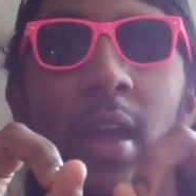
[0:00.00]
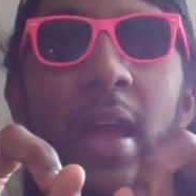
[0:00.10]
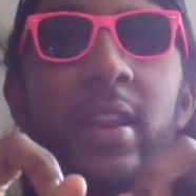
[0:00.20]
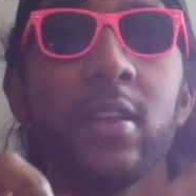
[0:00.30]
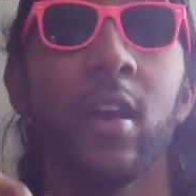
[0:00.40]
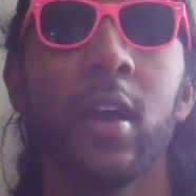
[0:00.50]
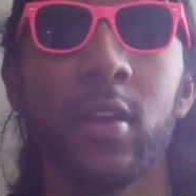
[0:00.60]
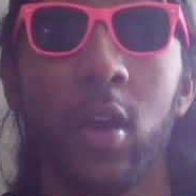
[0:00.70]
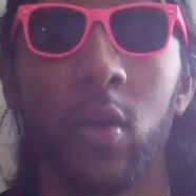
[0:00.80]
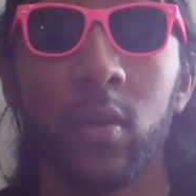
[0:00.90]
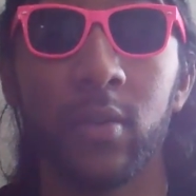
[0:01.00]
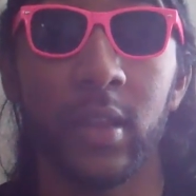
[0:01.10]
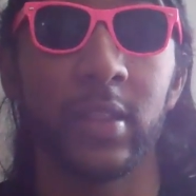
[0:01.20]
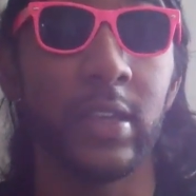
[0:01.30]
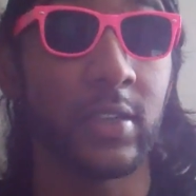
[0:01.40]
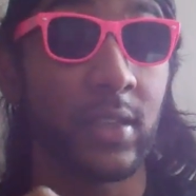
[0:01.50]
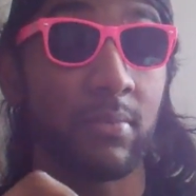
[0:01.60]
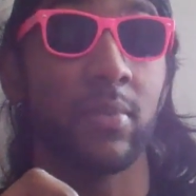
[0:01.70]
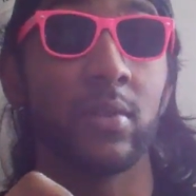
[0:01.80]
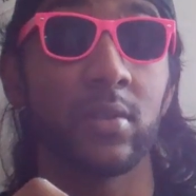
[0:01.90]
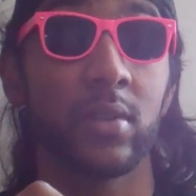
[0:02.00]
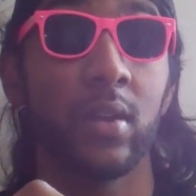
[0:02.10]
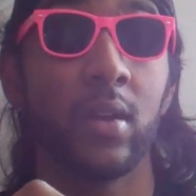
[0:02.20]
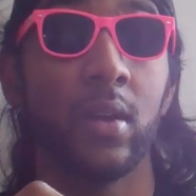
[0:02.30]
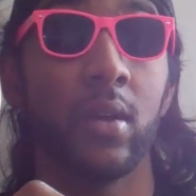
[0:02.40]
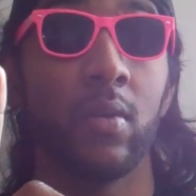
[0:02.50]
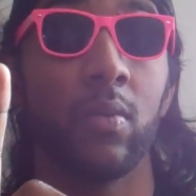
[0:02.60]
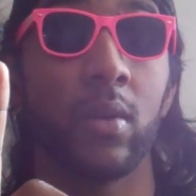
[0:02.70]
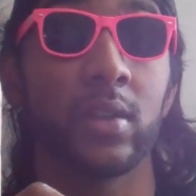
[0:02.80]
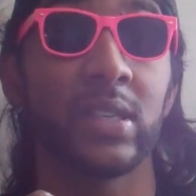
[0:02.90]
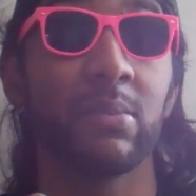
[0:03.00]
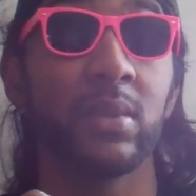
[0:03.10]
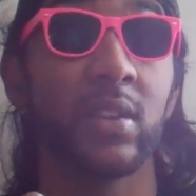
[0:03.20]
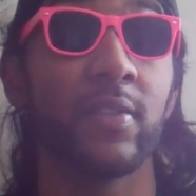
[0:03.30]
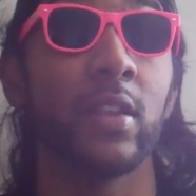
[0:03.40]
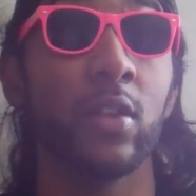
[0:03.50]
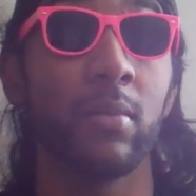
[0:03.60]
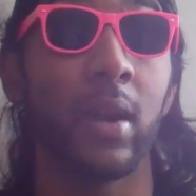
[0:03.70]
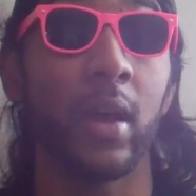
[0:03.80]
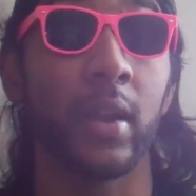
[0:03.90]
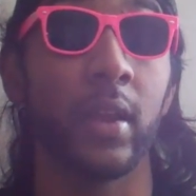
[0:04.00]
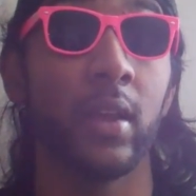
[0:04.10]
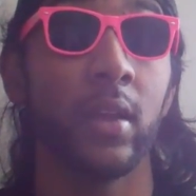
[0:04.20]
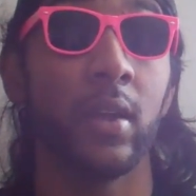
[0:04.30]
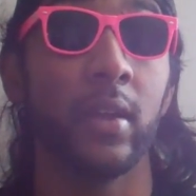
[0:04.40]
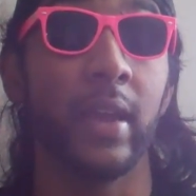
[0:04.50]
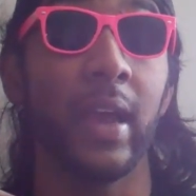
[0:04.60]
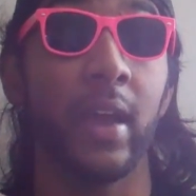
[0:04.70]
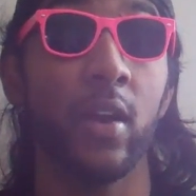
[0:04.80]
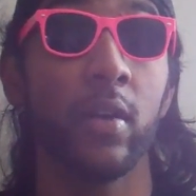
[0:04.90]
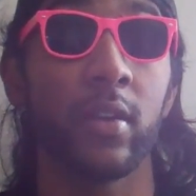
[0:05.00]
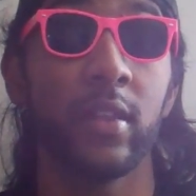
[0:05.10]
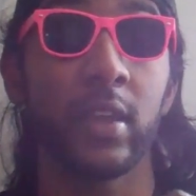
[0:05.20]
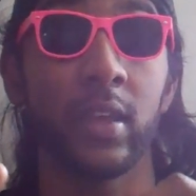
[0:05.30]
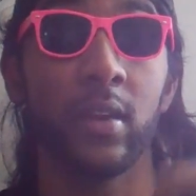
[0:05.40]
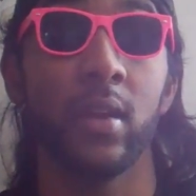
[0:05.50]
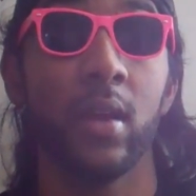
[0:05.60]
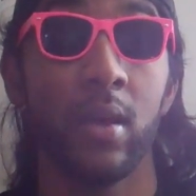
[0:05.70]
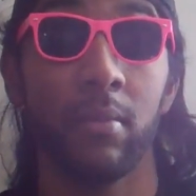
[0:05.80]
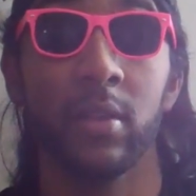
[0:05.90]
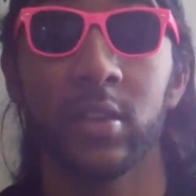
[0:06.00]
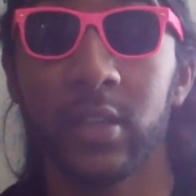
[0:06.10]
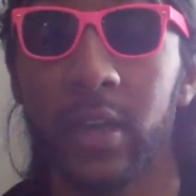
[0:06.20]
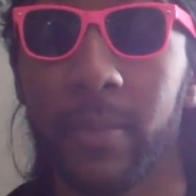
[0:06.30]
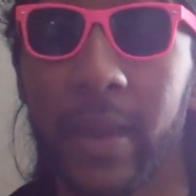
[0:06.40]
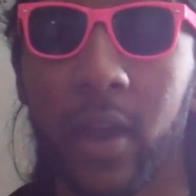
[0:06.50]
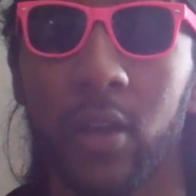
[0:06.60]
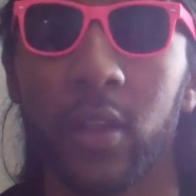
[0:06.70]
I did not know that these symbols were symbols of the Illuminati. Yeah, I know what you're thinking. Let's hear me out.